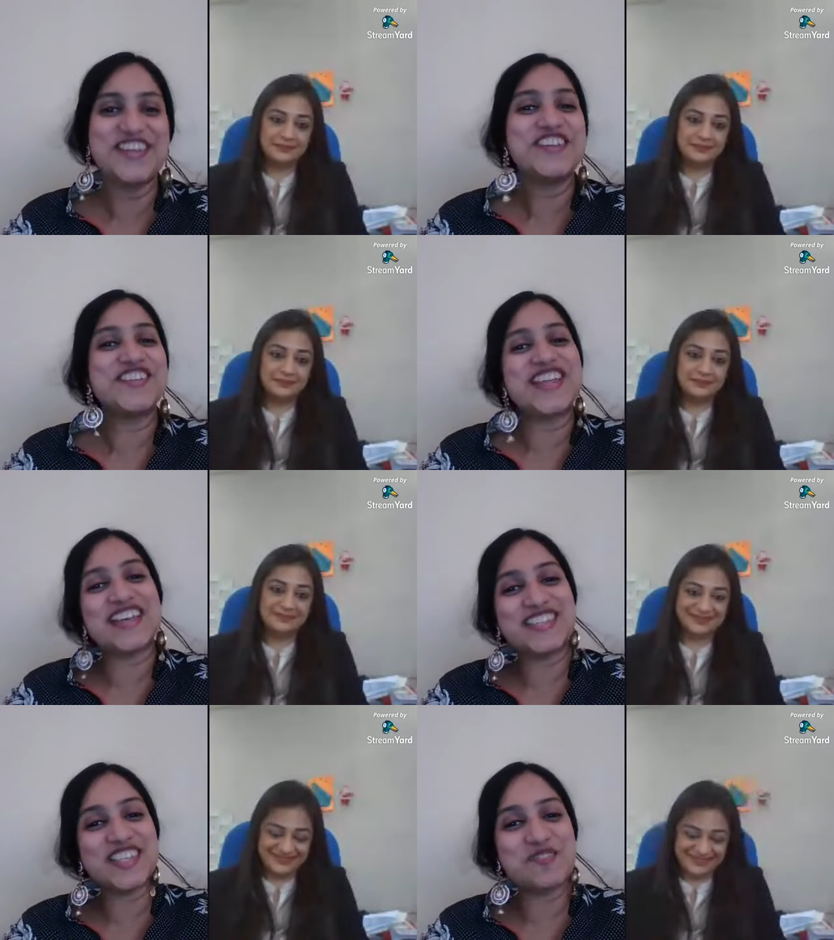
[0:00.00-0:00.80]
Speaker 1: So
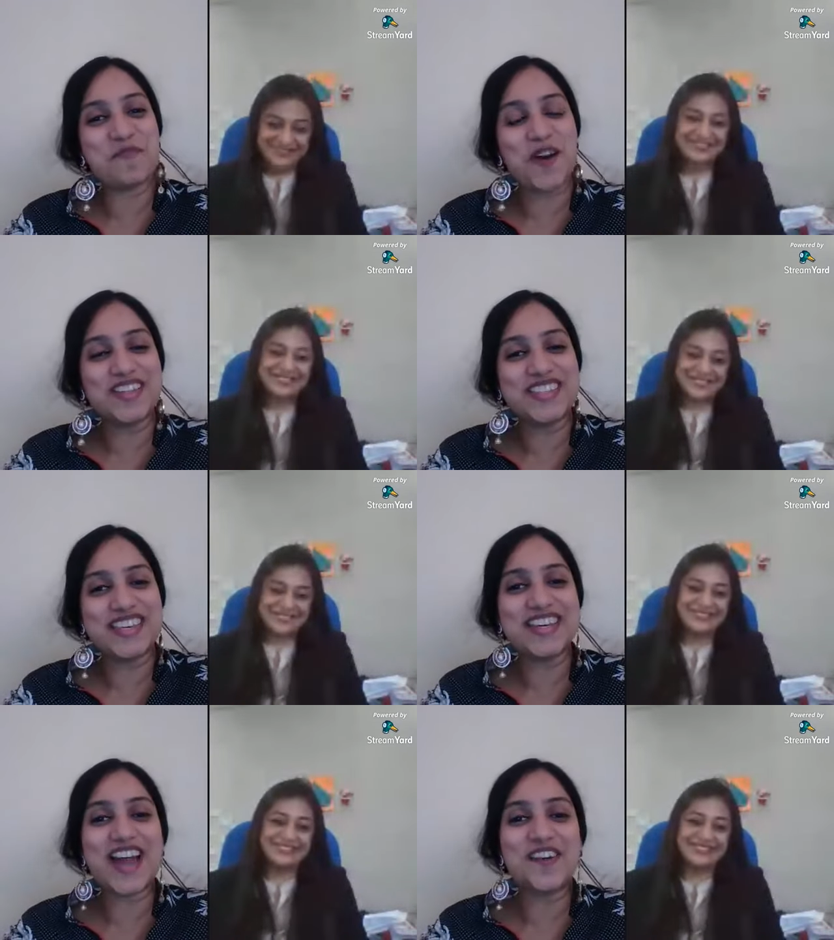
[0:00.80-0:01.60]
does this
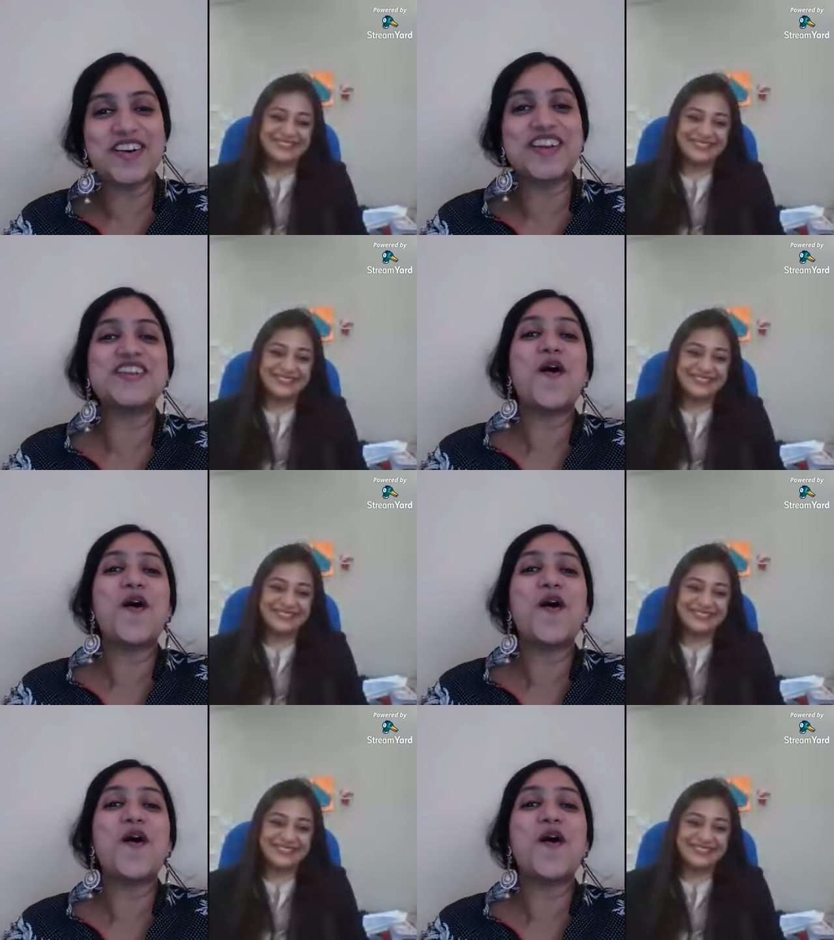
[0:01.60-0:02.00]
policy cover